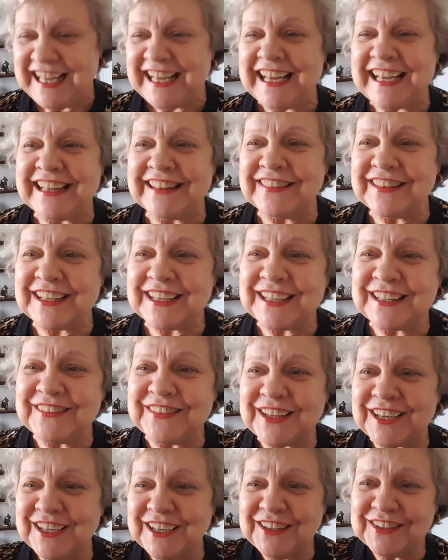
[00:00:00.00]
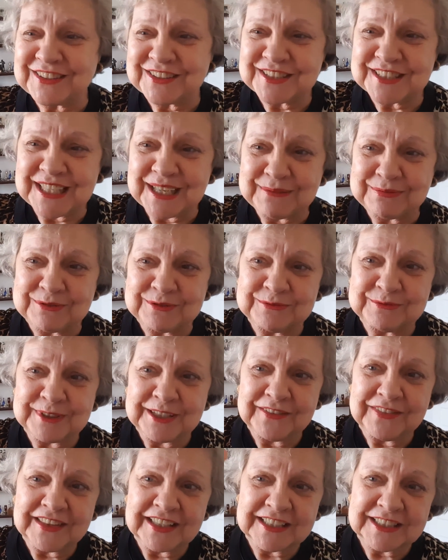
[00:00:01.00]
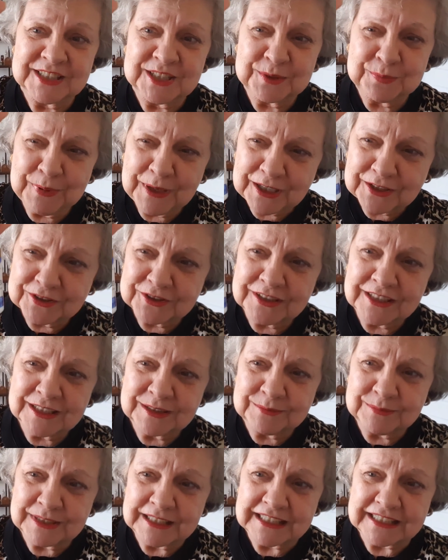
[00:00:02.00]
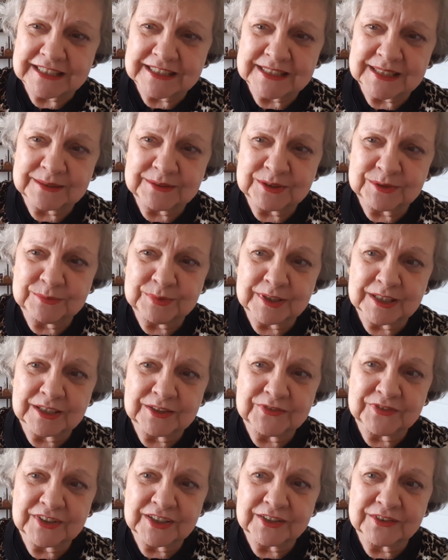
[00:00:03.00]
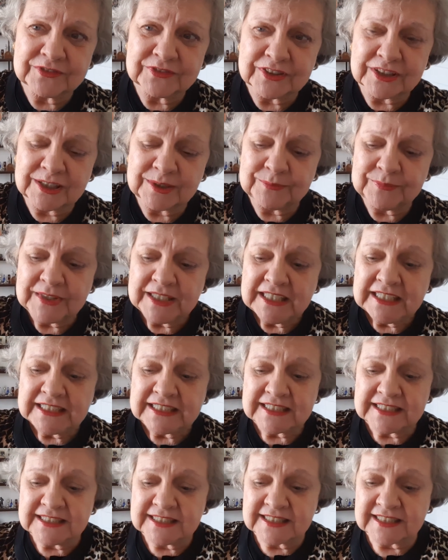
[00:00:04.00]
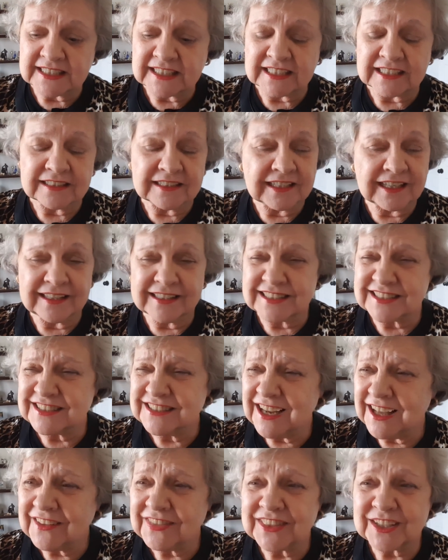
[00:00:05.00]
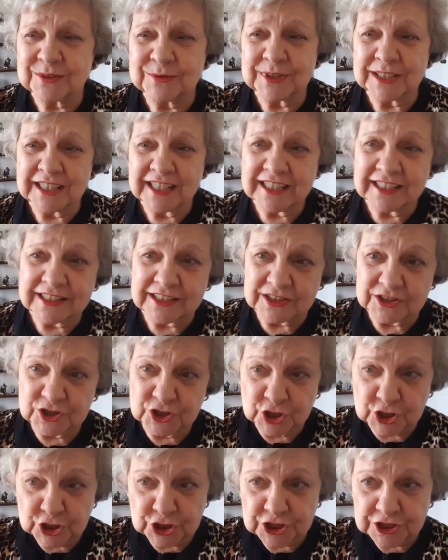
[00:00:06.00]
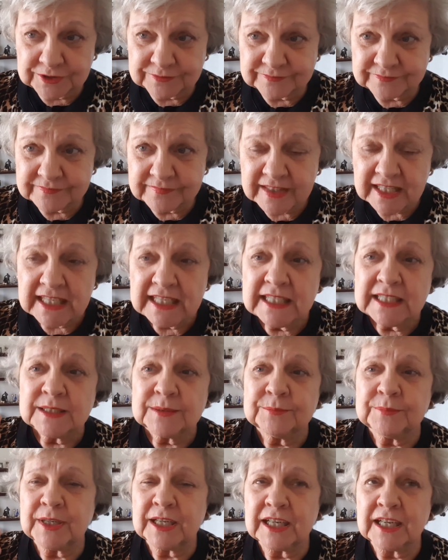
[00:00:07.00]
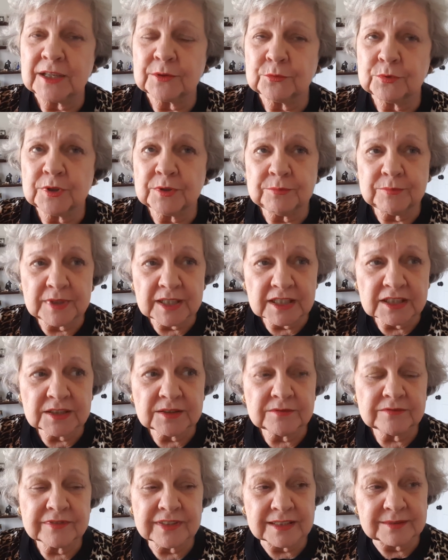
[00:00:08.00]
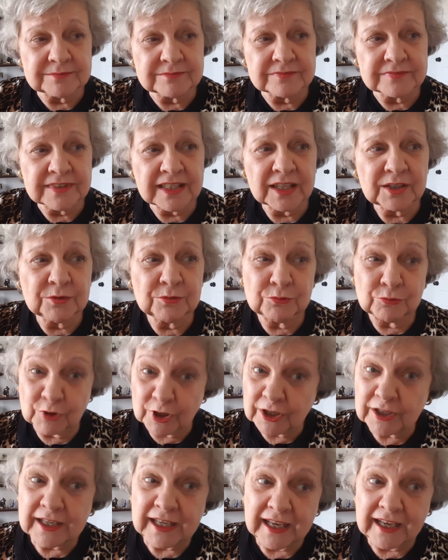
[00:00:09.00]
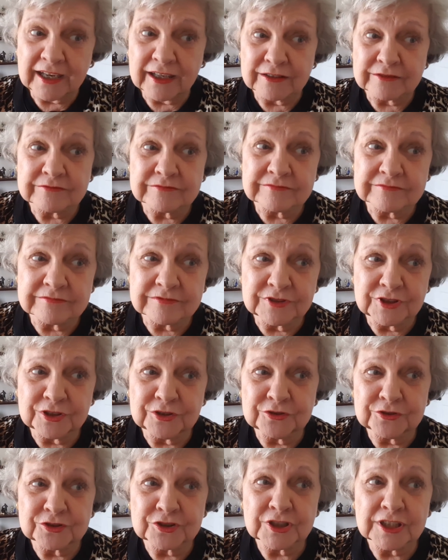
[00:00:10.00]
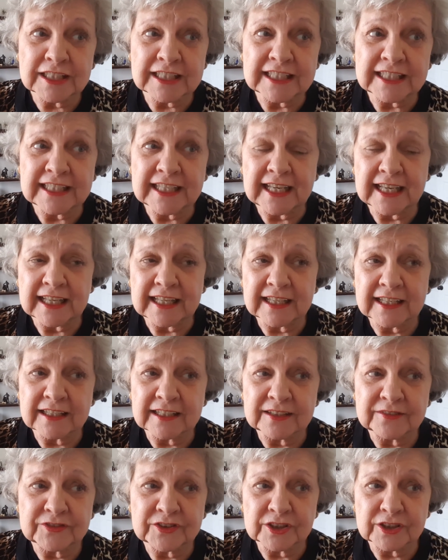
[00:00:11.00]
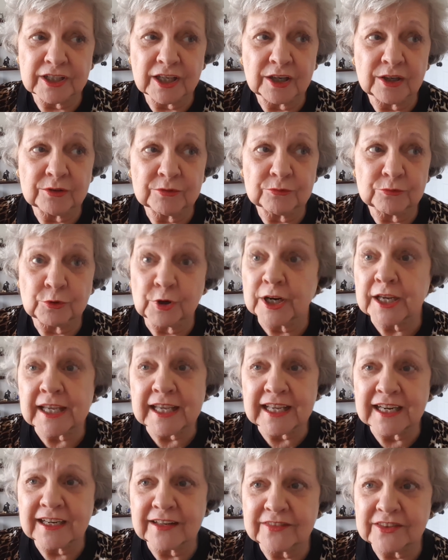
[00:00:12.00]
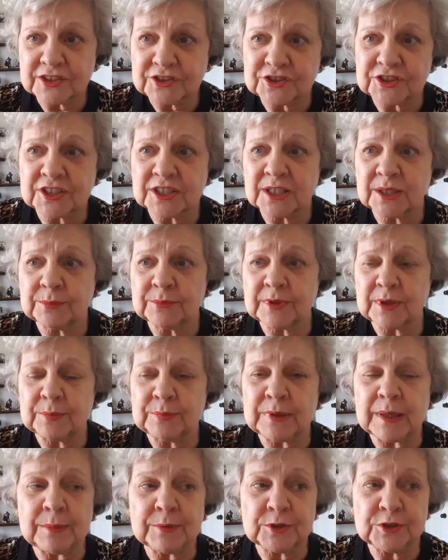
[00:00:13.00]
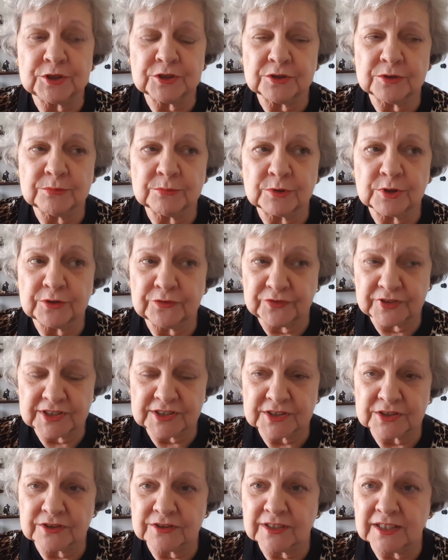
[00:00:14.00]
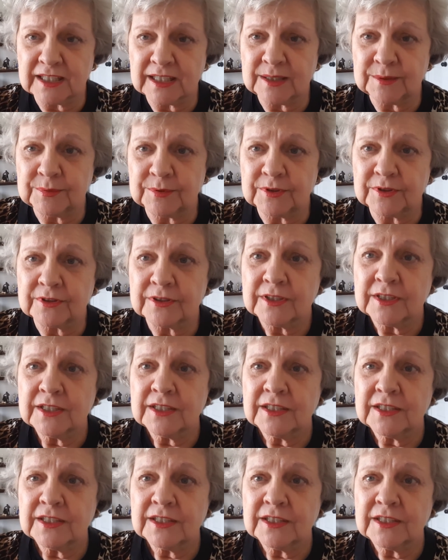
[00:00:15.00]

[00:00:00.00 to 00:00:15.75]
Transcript: And then the other supplement that especially men seem to benefit from is zinc. Now, it's not that we ladies couldn't, but when men, they work out usually, and if they're not working out at the gym, they probably do more physical labor